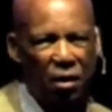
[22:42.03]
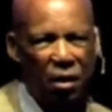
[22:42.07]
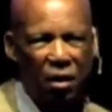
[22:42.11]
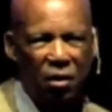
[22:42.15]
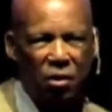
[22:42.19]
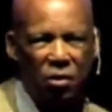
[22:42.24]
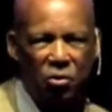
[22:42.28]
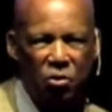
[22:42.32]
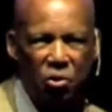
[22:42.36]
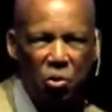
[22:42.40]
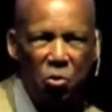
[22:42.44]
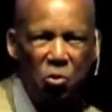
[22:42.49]

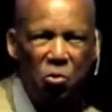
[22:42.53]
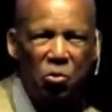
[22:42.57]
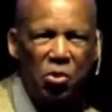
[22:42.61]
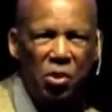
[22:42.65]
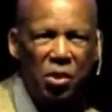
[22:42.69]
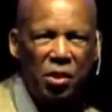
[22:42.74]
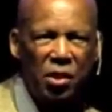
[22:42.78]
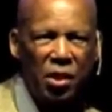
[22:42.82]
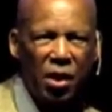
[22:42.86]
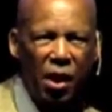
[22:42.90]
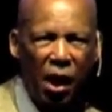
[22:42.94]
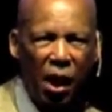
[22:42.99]
choosing
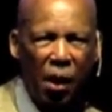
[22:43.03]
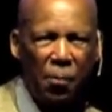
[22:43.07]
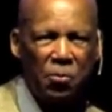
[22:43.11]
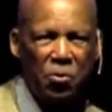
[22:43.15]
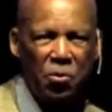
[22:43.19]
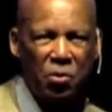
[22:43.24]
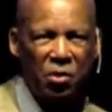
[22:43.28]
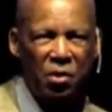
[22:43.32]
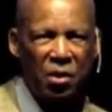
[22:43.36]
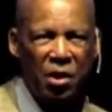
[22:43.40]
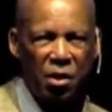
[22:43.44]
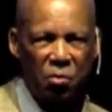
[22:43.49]
the
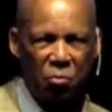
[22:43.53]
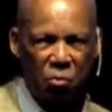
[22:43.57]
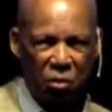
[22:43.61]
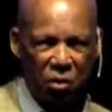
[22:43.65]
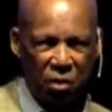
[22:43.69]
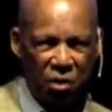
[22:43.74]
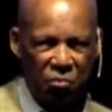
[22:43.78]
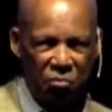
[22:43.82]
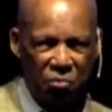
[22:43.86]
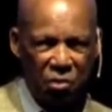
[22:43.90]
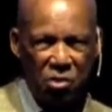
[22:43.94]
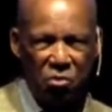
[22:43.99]
option that will
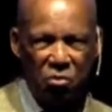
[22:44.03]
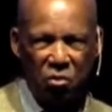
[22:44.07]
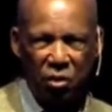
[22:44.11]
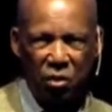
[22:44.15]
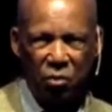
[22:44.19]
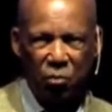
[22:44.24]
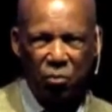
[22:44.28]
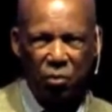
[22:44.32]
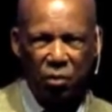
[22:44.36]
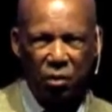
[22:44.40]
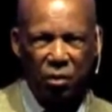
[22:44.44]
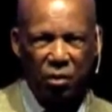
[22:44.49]
eventually
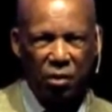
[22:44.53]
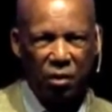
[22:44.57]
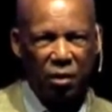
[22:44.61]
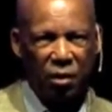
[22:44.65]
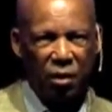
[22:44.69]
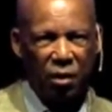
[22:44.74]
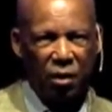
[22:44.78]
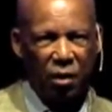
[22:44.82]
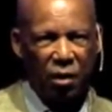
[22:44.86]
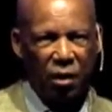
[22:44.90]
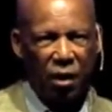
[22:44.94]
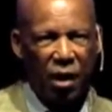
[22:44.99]
work,
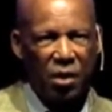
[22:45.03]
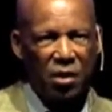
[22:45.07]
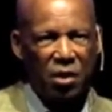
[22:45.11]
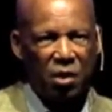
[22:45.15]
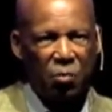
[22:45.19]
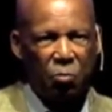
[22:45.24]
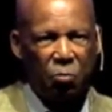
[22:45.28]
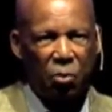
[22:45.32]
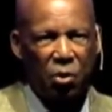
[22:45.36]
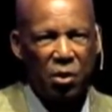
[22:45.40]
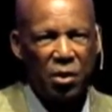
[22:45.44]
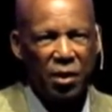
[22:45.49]
and then
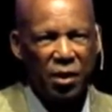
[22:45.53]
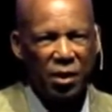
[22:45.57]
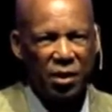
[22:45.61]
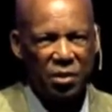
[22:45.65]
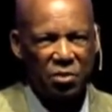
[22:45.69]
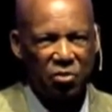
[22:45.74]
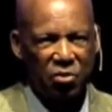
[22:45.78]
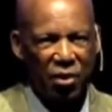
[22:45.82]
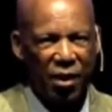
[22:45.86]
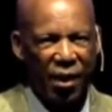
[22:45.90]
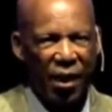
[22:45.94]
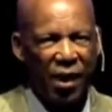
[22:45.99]
putting it
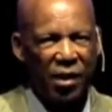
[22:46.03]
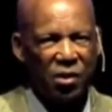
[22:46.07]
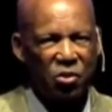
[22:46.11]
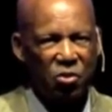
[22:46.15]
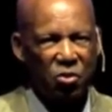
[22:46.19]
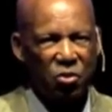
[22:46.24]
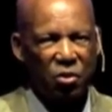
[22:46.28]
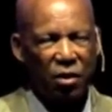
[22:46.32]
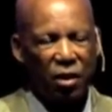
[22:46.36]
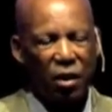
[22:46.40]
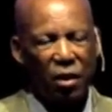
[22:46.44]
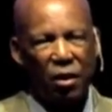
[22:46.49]
into
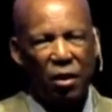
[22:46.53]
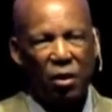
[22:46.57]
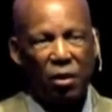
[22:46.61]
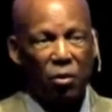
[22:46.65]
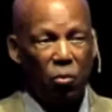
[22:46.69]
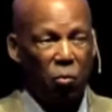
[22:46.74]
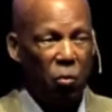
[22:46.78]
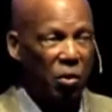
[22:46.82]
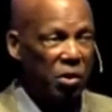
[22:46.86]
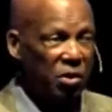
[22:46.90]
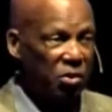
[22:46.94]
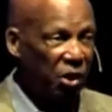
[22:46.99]
action.
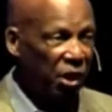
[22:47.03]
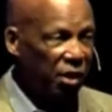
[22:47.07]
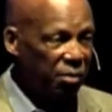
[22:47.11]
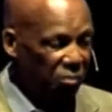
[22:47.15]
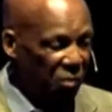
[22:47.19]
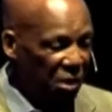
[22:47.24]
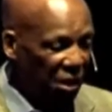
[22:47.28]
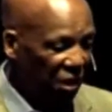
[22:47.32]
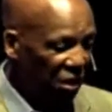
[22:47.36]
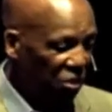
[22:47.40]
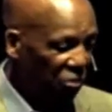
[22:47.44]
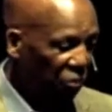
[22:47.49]
What does that
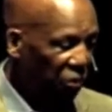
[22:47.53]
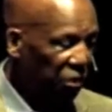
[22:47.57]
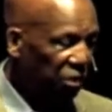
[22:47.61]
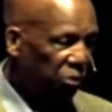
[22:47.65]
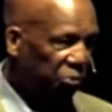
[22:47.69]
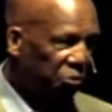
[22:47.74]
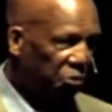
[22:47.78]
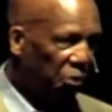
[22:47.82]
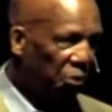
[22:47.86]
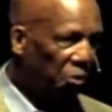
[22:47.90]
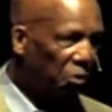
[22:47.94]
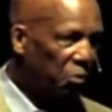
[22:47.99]
mean in real
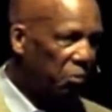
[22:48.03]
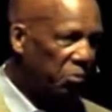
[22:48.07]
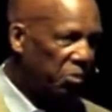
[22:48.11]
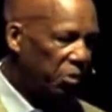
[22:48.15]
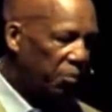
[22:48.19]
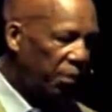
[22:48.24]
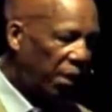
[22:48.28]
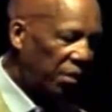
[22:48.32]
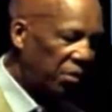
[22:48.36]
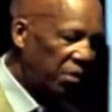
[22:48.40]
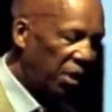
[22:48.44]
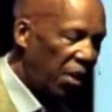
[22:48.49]
terms
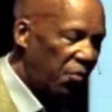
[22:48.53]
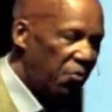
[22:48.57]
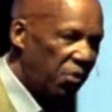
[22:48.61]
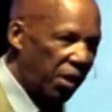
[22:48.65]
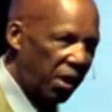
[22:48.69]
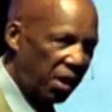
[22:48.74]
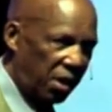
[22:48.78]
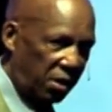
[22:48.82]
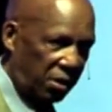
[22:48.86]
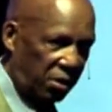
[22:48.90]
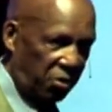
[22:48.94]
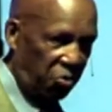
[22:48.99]
about
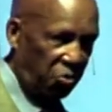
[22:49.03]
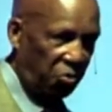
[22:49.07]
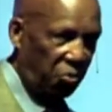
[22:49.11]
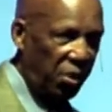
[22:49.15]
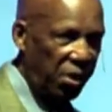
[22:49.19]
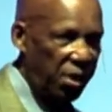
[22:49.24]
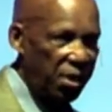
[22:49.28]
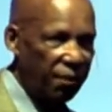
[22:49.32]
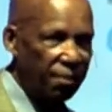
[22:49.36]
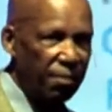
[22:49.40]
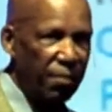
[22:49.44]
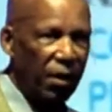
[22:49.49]
navigating the
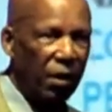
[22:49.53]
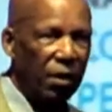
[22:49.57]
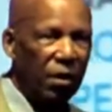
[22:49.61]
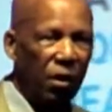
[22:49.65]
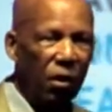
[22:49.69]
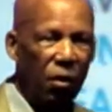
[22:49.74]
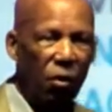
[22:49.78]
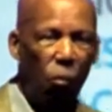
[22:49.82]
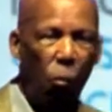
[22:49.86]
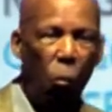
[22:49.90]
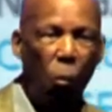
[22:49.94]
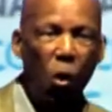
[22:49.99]
terrain?
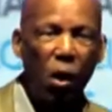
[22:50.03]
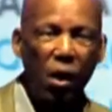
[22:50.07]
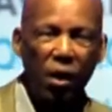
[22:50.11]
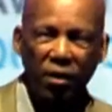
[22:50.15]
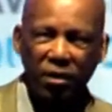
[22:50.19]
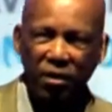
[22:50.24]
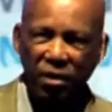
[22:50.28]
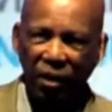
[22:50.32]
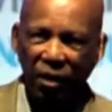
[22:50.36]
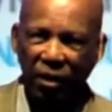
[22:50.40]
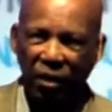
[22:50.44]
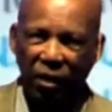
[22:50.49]

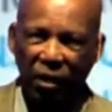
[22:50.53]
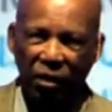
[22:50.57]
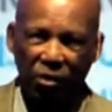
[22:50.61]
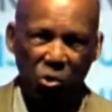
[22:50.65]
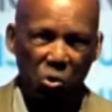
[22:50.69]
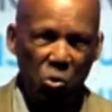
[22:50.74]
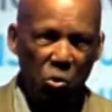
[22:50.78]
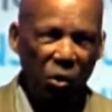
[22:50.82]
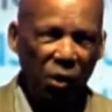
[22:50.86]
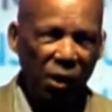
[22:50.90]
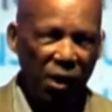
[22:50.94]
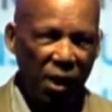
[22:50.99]
1,
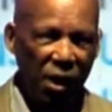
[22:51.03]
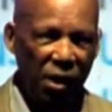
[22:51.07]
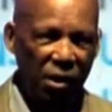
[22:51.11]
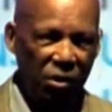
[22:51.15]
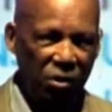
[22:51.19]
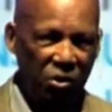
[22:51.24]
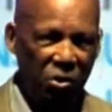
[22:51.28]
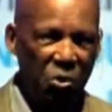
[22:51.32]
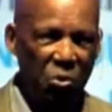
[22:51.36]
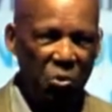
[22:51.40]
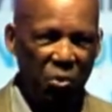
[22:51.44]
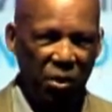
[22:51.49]
you can't
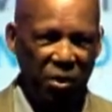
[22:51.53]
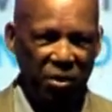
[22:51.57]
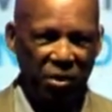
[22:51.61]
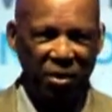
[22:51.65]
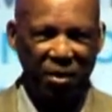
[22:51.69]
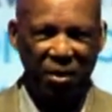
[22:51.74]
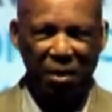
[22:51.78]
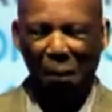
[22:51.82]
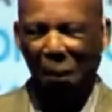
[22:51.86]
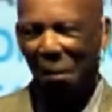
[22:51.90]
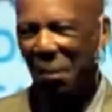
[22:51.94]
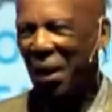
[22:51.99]
do it
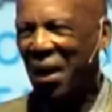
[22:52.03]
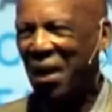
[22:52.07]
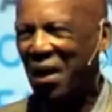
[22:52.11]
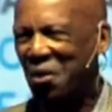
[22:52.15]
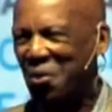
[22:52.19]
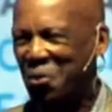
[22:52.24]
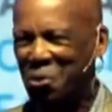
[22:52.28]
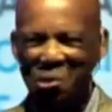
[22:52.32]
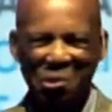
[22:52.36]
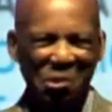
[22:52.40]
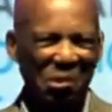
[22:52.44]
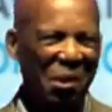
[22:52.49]
by
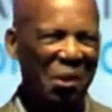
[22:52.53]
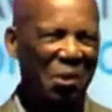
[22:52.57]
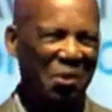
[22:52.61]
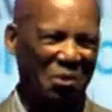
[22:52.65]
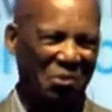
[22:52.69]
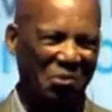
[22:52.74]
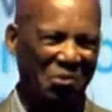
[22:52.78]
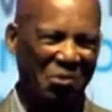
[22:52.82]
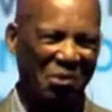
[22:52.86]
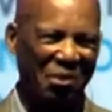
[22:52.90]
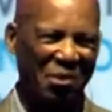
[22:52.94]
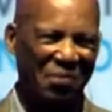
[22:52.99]

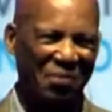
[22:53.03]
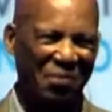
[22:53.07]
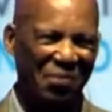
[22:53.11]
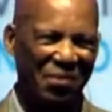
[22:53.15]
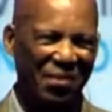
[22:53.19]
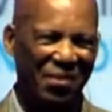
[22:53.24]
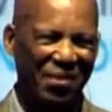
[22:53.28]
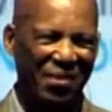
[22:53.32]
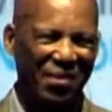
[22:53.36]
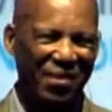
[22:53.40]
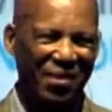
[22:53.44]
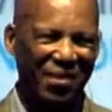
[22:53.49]
yourself.
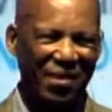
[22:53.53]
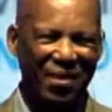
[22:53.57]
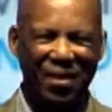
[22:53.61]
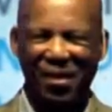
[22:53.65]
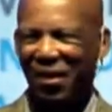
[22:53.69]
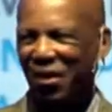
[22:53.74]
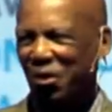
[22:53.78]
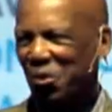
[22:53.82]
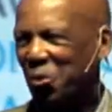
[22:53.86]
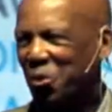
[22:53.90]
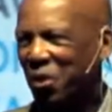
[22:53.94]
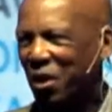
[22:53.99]

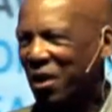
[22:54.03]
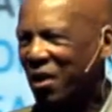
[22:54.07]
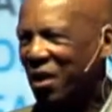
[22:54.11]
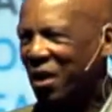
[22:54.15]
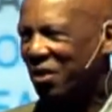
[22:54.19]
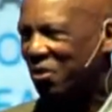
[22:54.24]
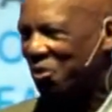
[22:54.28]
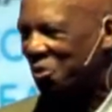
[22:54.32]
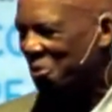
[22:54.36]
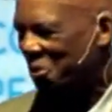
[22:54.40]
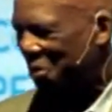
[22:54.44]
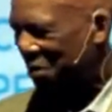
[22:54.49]
You cannot
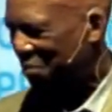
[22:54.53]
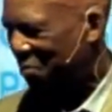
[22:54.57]
do it